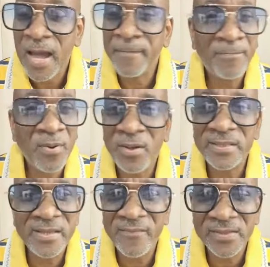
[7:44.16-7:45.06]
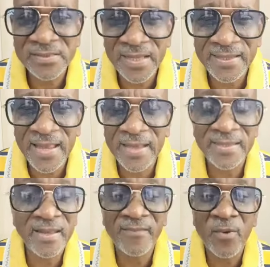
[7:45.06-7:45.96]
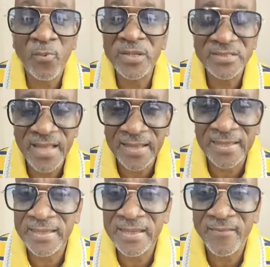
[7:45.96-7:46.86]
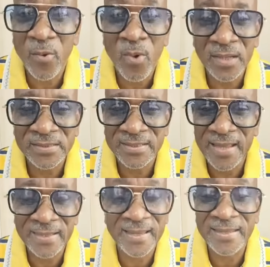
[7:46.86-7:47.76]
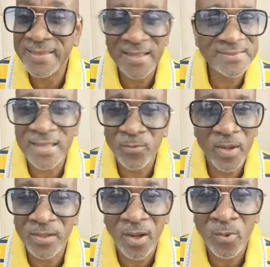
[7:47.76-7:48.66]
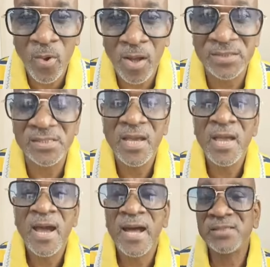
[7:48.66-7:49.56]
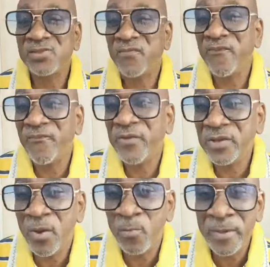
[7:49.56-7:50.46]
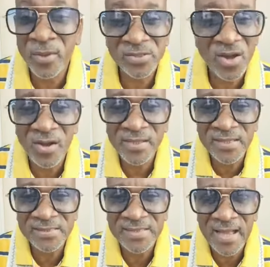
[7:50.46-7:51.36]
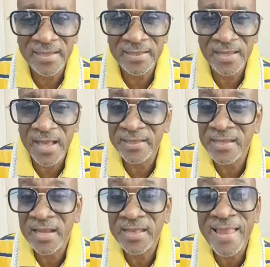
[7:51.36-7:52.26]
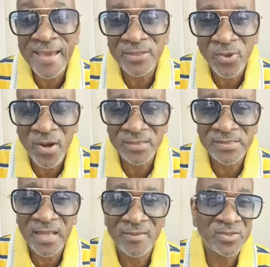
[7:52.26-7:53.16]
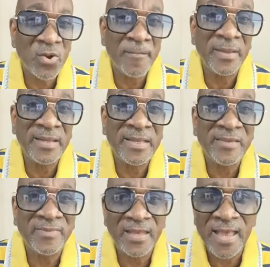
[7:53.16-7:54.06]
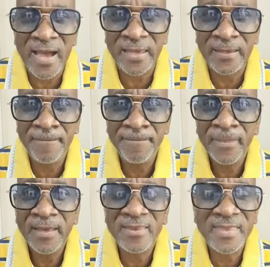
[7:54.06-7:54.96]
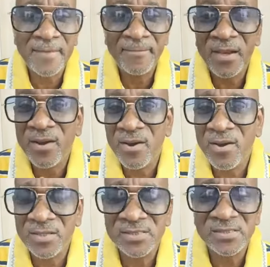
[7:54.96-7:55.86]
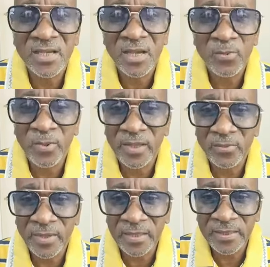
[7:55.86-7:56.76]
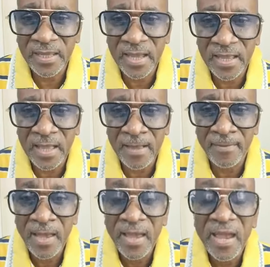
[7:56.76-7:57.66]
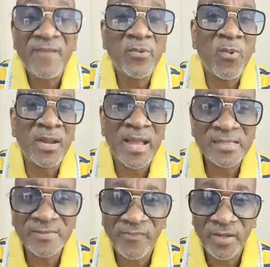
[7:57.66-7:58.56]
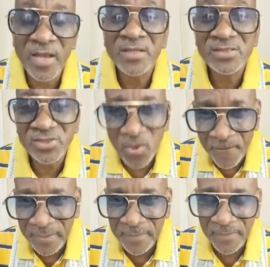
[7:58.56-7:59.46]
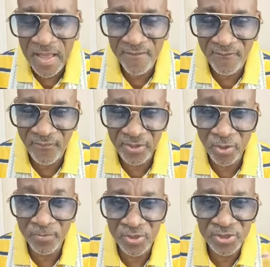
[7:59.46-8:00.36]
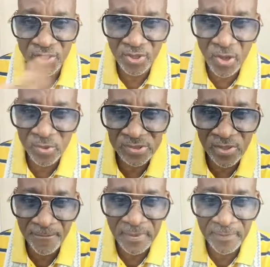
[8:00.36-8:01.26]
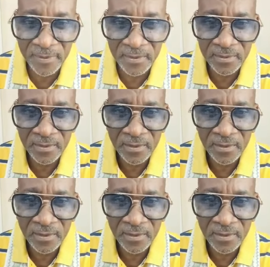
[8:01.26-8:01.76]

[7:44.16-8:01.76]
And Paul never said that, never wished that, and never wanted that. That's not what God wants. And so, freedom we must understand and not lie to ourselves or believe the lie that because we, we the, um, everyone has free. Some people have freedom to shut down some people.